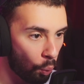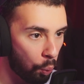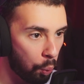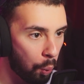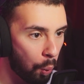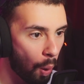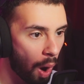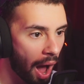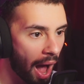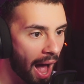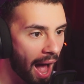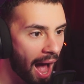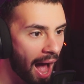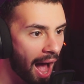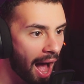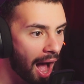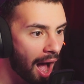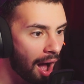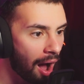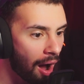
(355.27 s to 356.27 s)

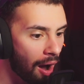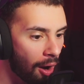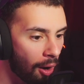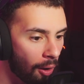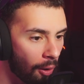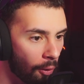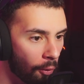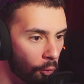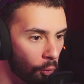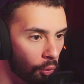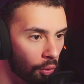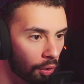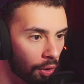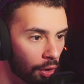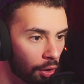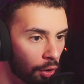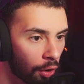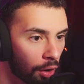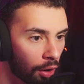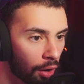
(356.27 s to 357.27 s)
Wow.
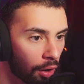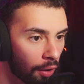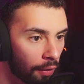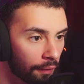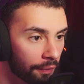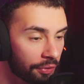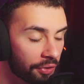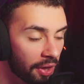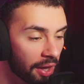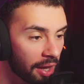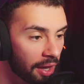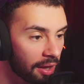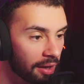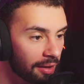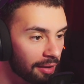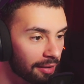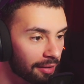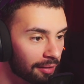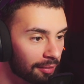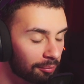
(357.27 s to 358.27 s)

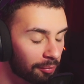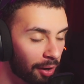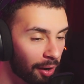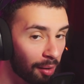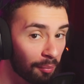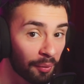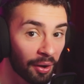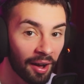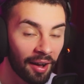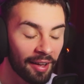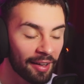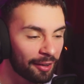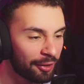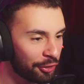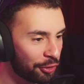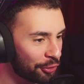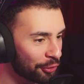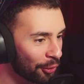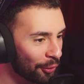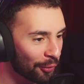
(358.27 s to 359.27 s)
Damn.
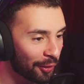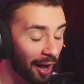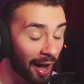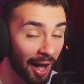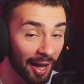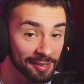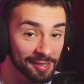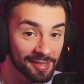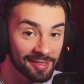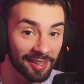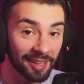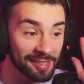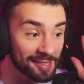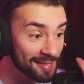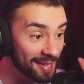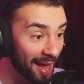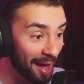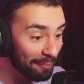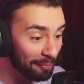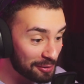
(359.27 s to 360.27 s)
Yo, guys,
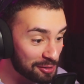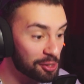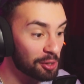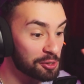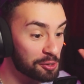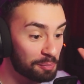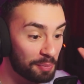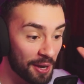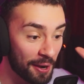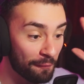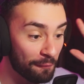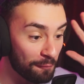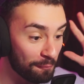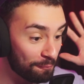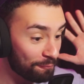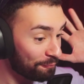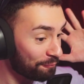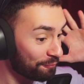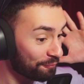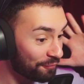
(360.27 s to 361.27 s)
this episode's been
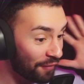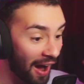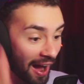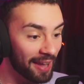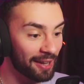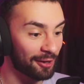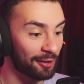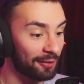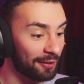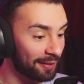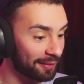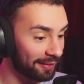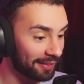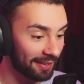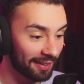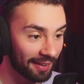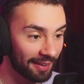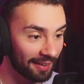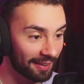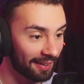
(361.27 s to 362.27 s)
fire.
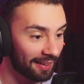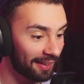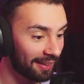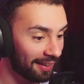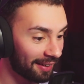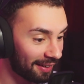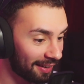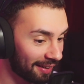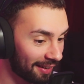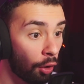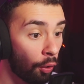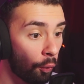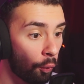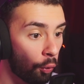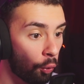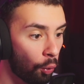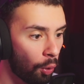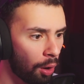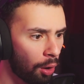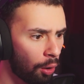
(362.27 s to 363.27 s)

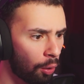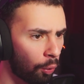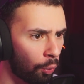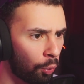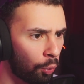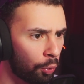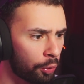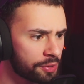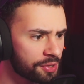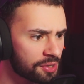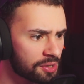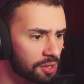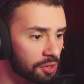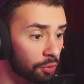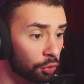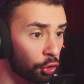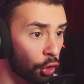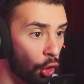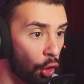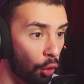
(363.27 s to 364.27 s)
Whoa, who is this?
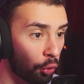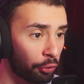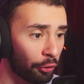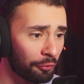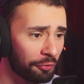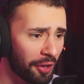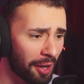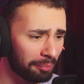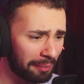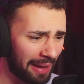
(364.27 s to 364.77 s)
No, don't tell me.